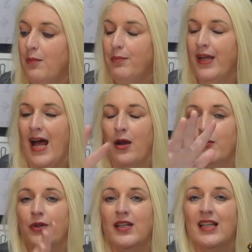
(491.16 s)
but I
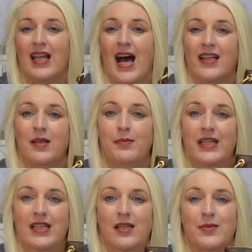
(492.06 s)
really like the
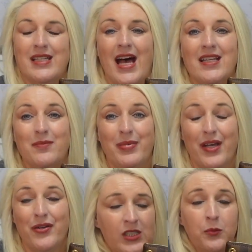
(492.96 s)
medium size
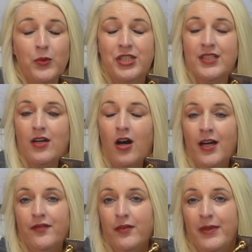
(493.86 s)
better, which is
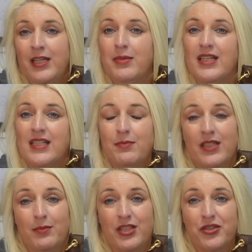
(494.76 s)
odd for me because
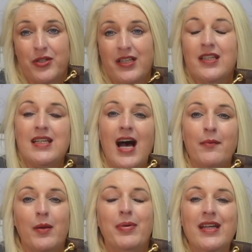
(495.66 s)
the majority of the
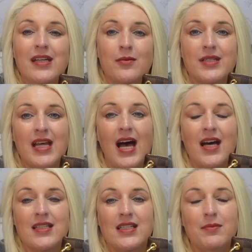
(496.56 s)
time the PM
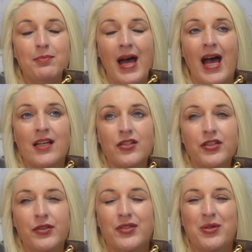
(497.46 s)
size bags are
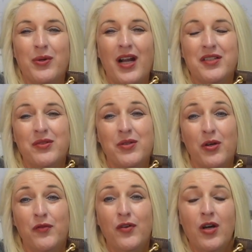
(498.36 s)
usually what I do
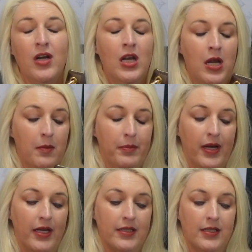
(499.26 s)
go for.
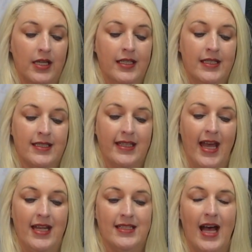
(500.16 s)
But in this
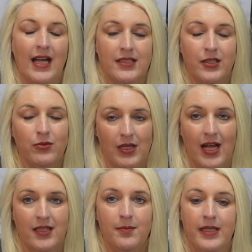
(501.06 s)
case, I do
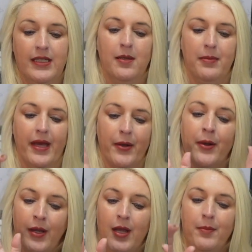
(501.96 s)
like the medium better.
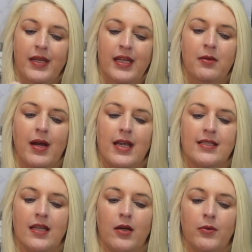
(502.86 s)
But anyway,
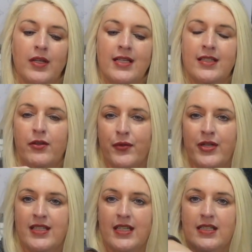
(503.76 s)
so let's do a
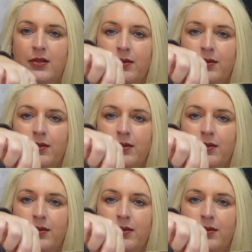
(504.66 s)
360